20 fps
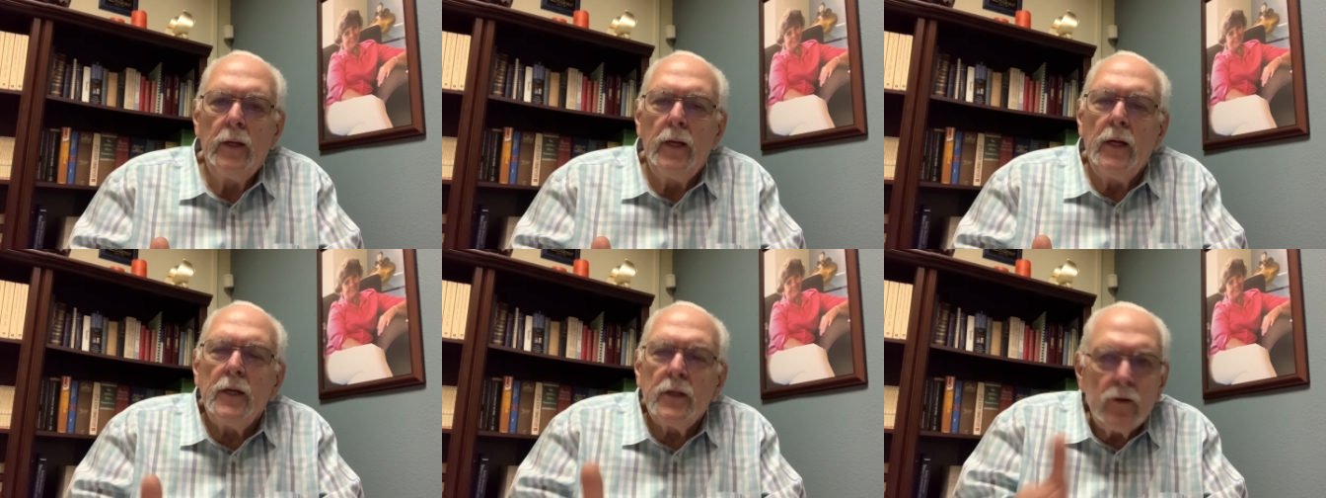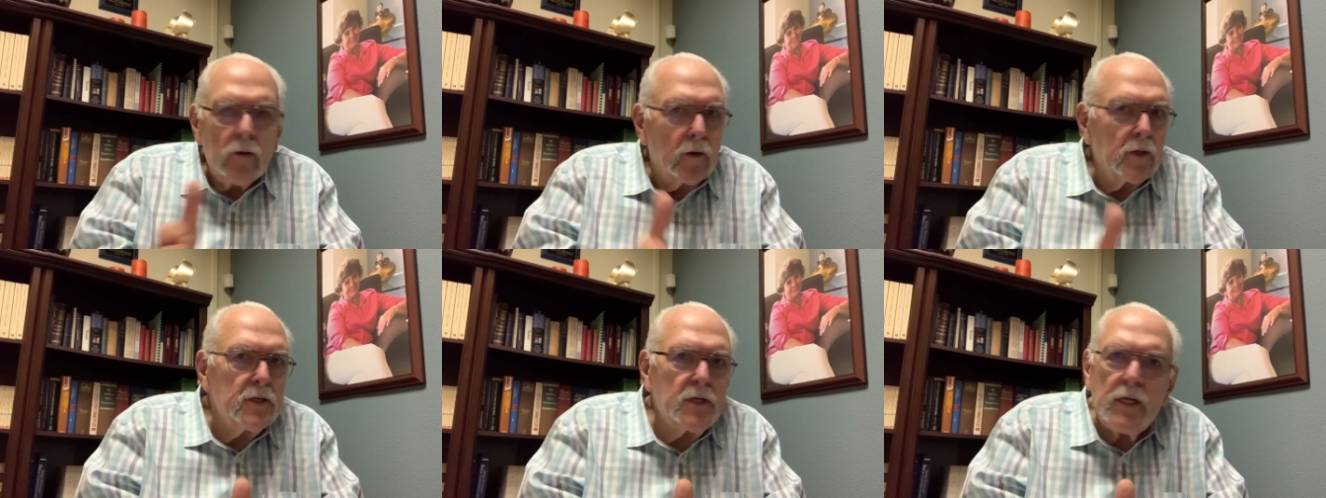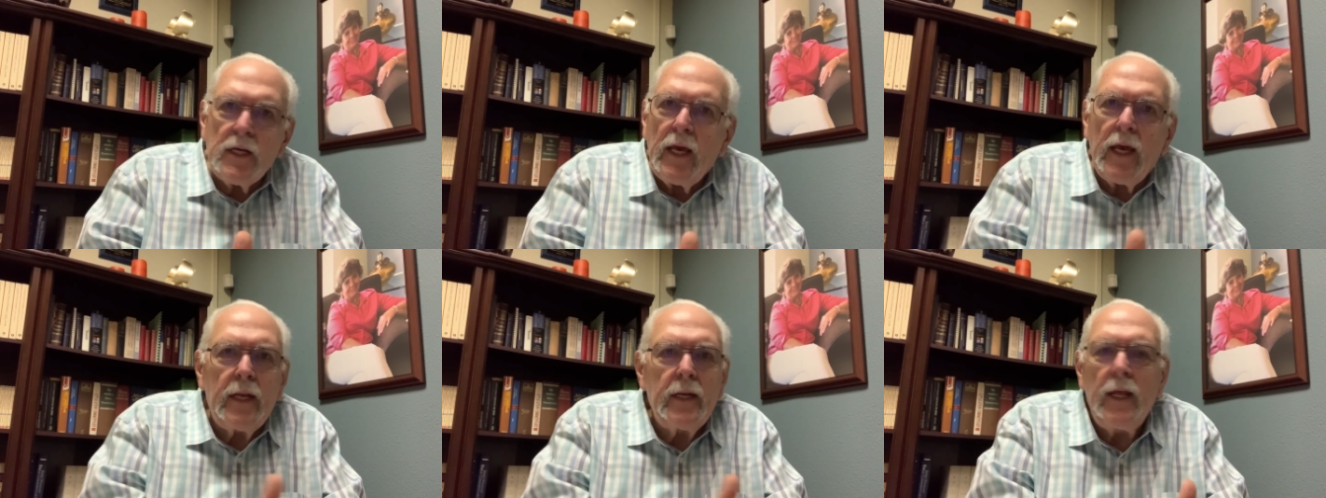Notice
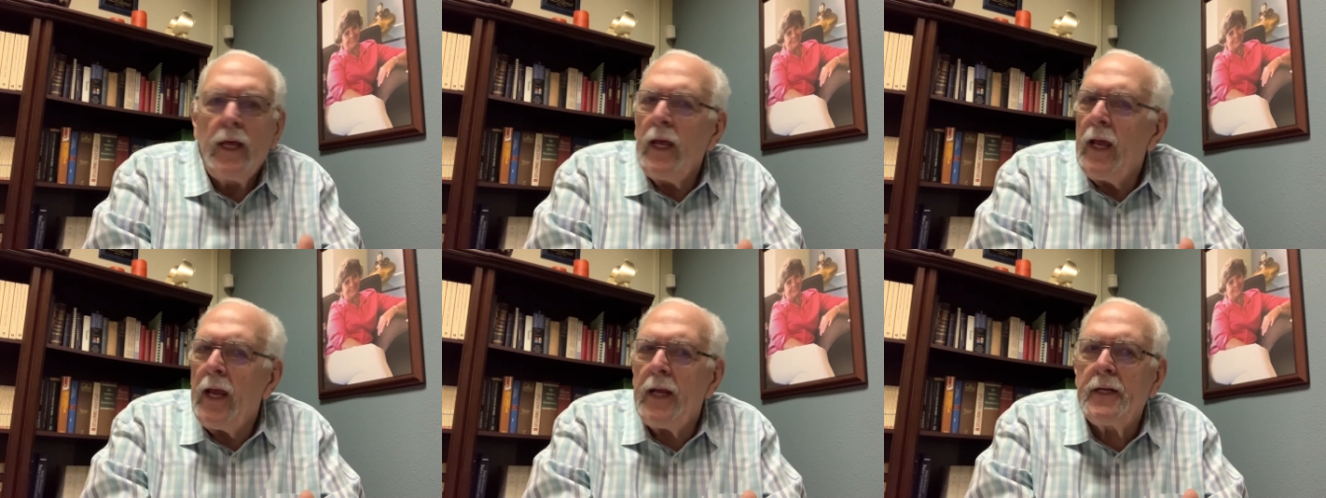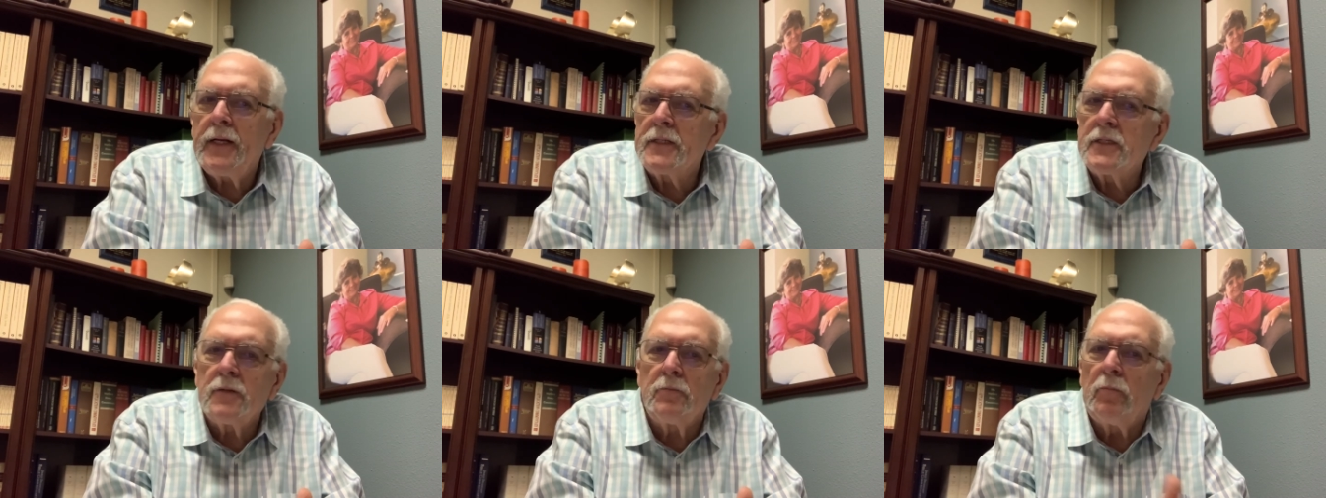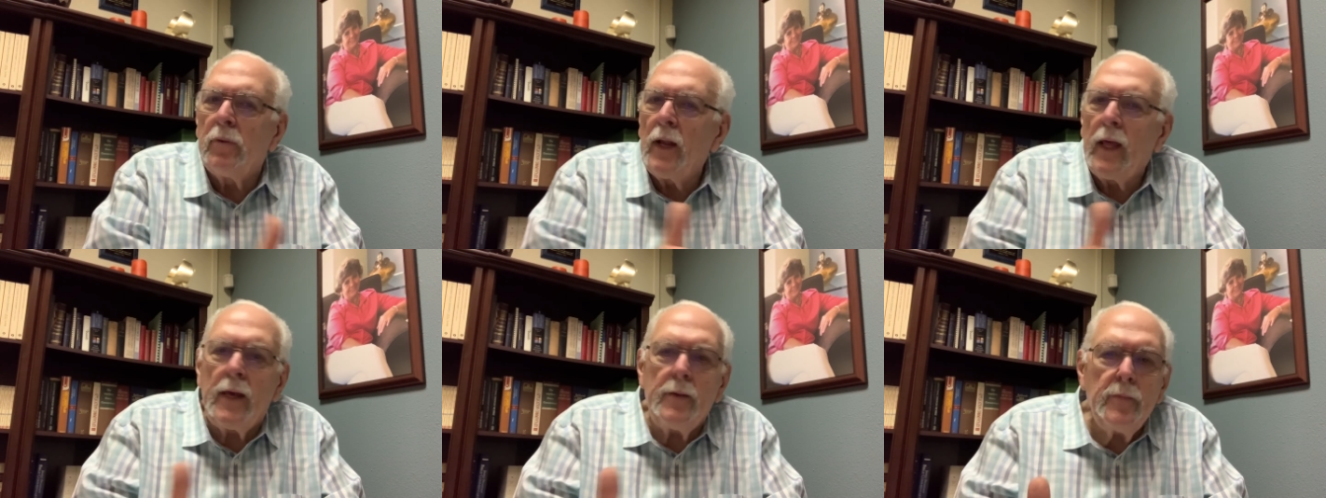again, he doesn't
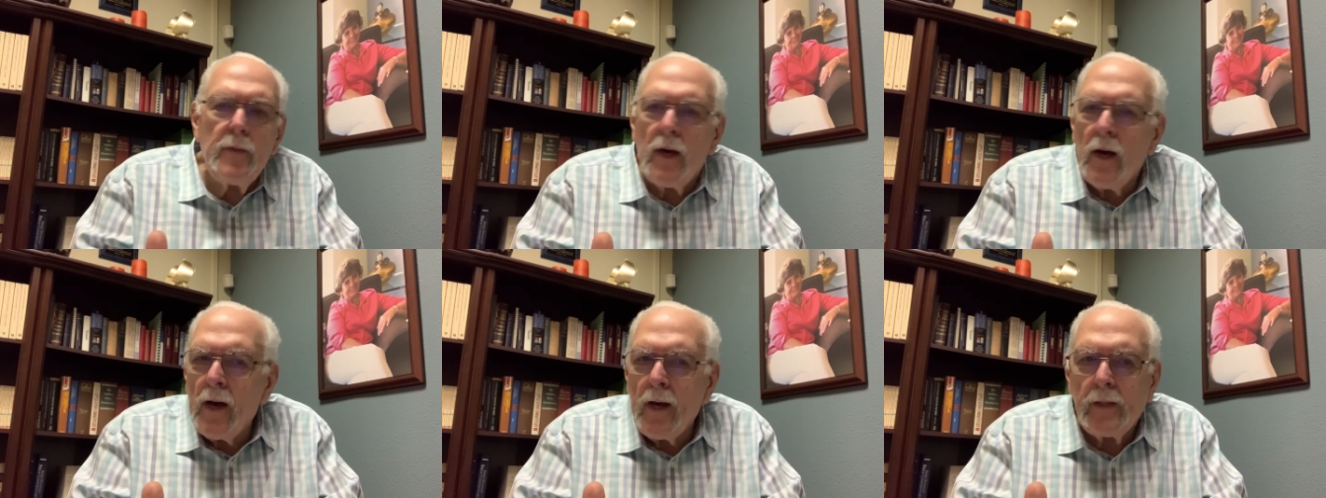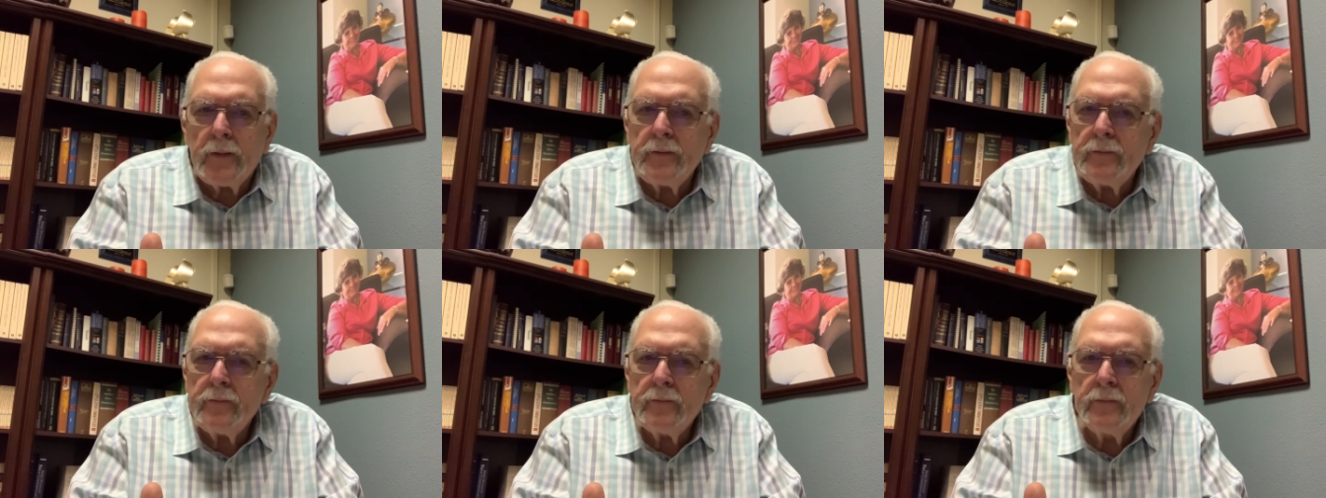blame God.